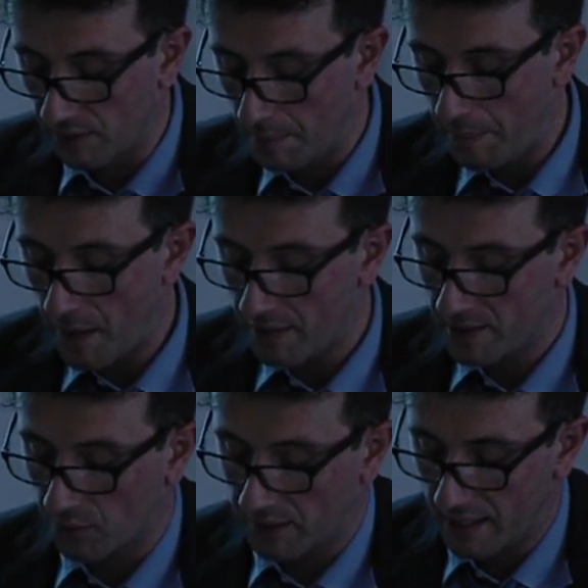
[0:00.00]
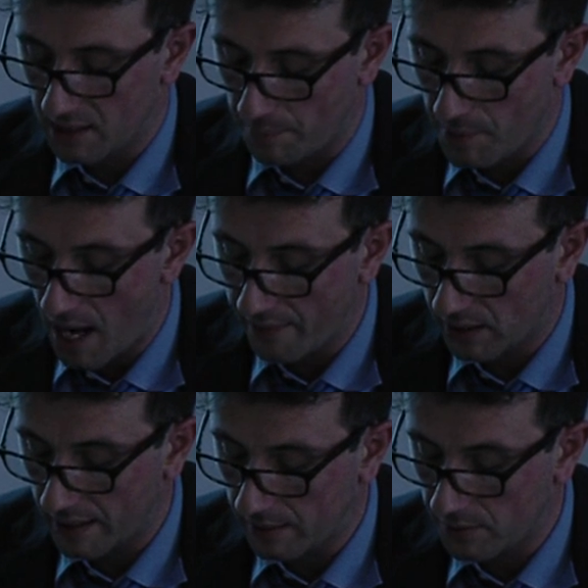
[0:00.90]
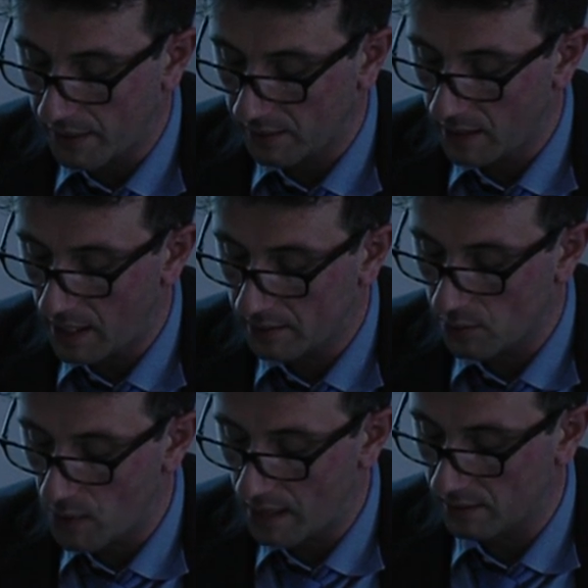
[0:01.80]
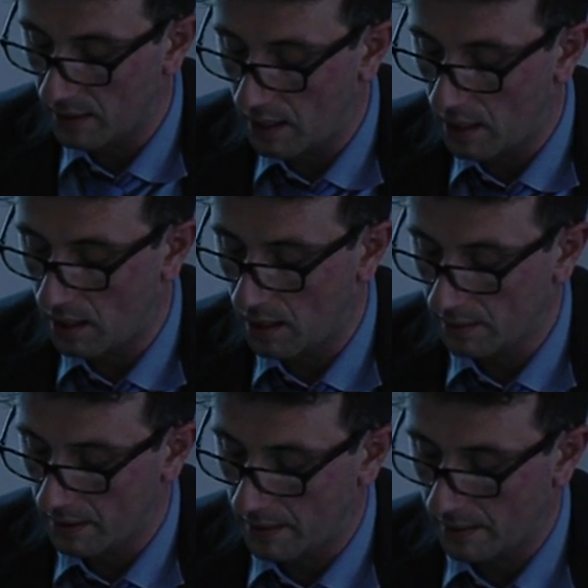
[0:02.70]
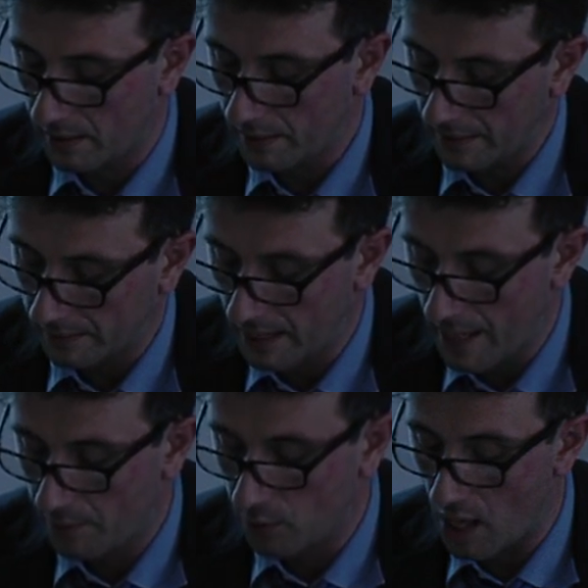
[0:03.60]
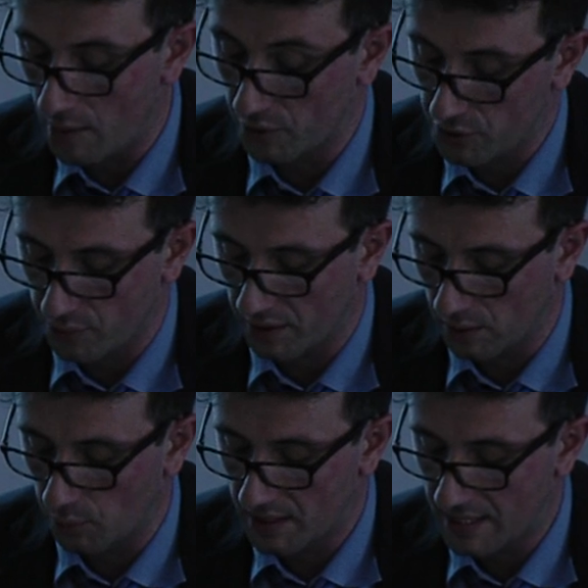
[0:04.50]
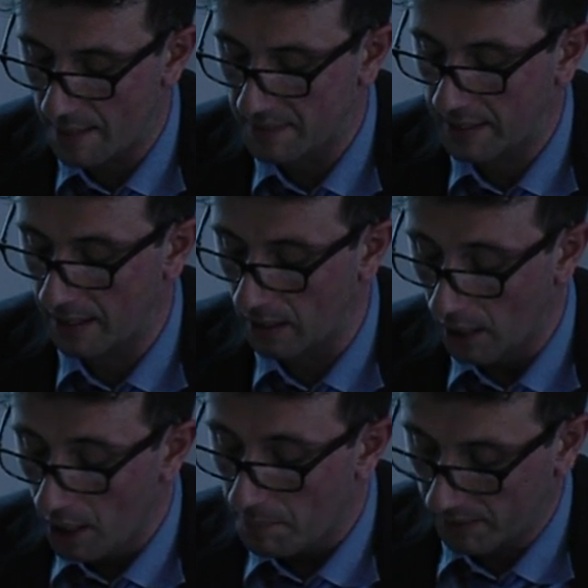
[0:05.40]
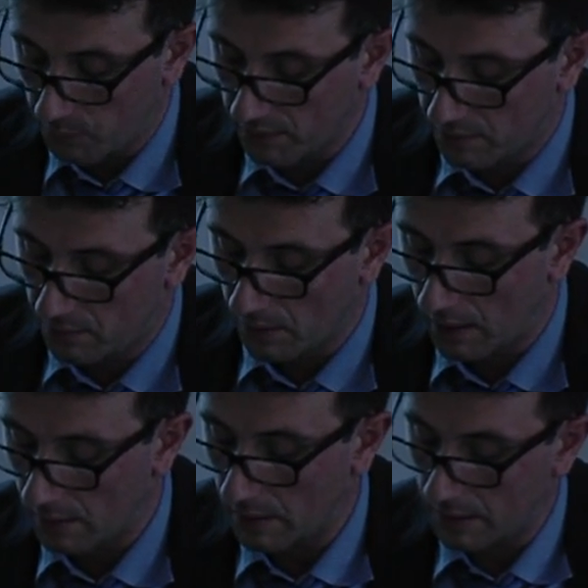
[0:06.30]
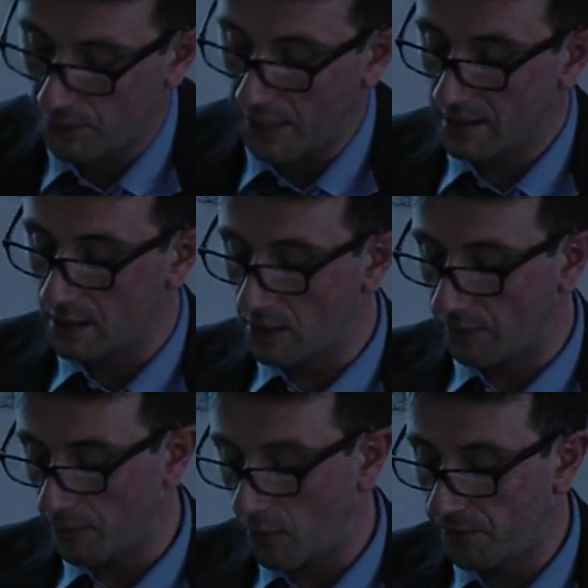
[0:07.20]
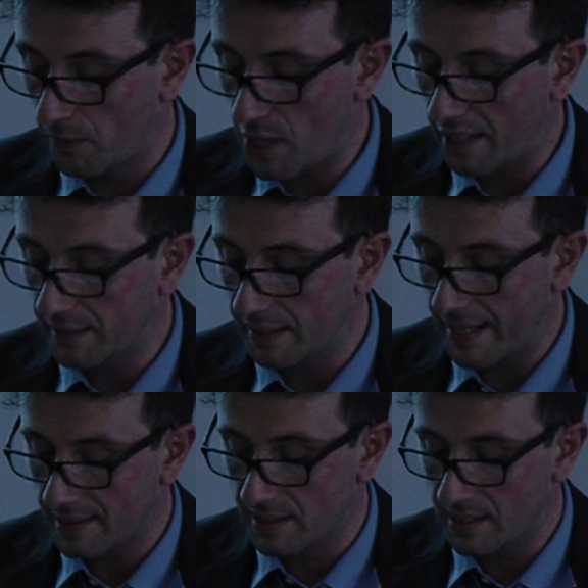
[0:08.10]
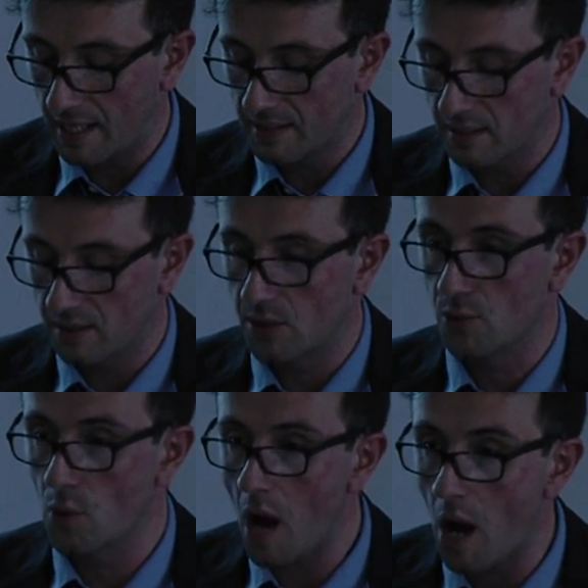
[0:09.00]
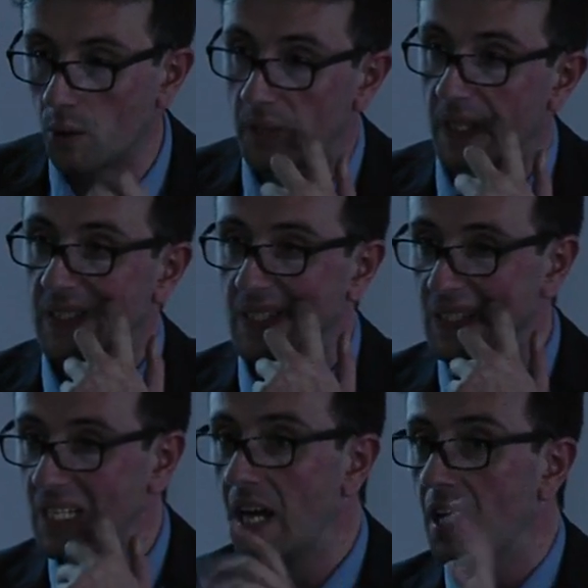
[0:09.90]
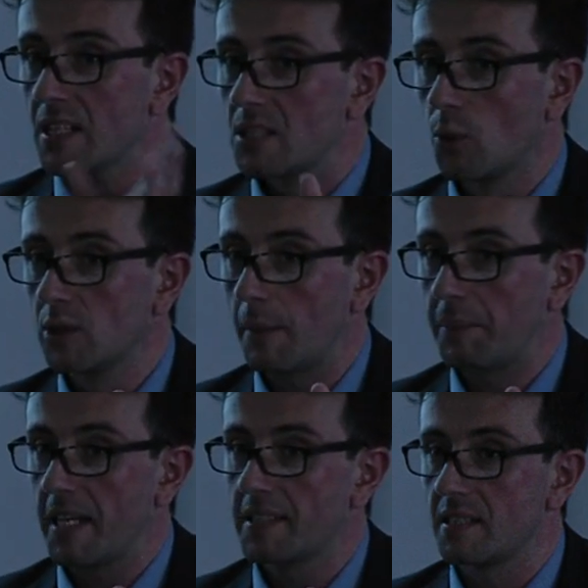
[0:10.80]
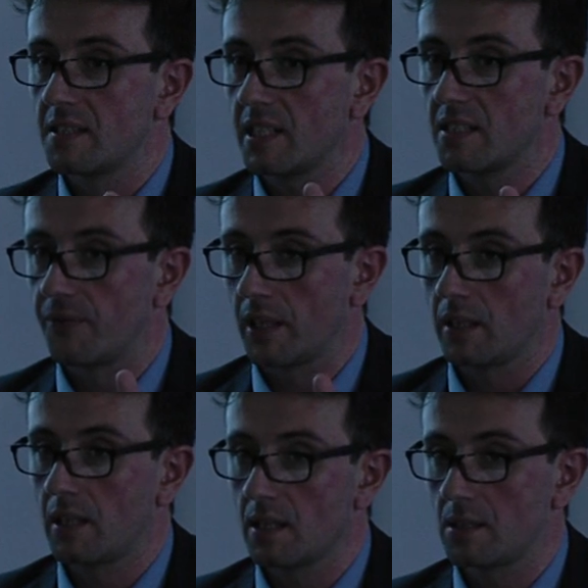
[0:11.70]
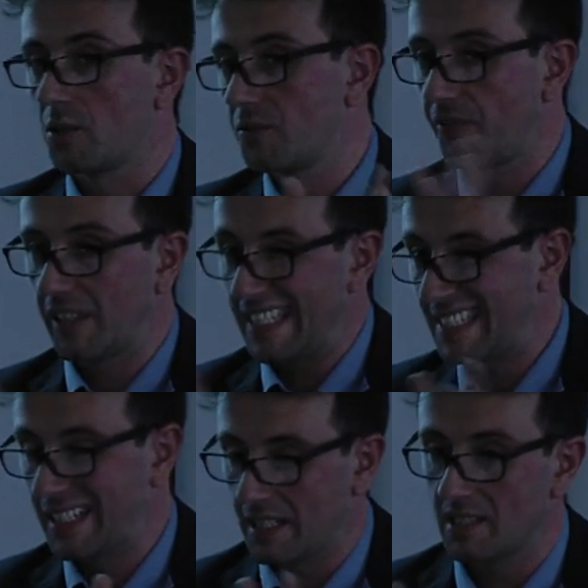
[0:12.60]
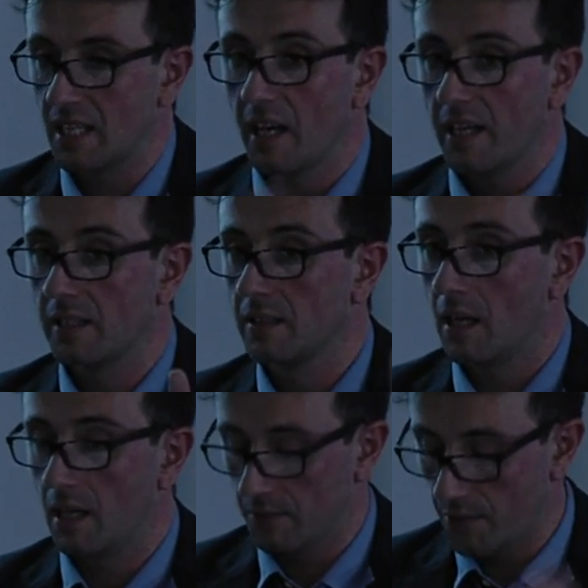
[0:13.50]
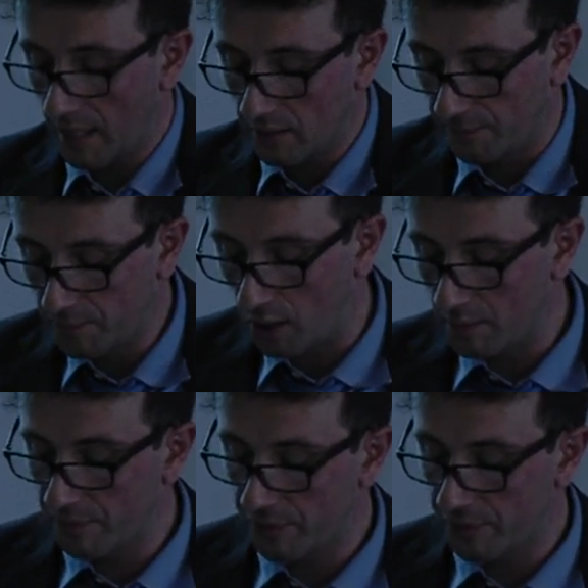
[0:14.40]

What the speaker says: of the papyrus contains a private letter, and the other one, the epigram, which is written with some skill, but with traces of writing exercises throughout. And since Suda places this Philocus or Philiscus in the reign of Ptolemy